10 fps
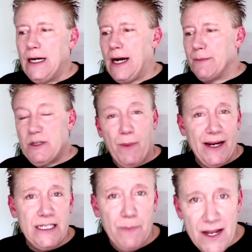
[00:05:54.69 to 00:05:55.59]
I'm
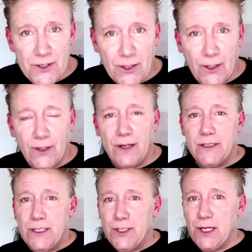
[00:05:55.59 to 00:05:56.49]
Spike Spencer,
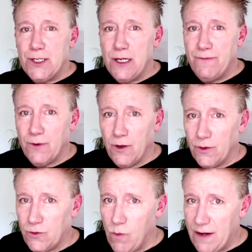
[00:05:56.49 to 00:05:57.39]
Shinji for
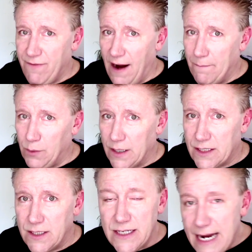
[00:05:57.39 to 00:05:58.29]
25
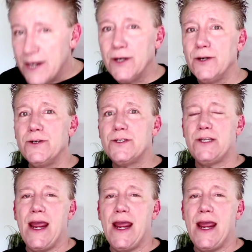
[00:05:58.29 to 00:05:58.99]
plus years,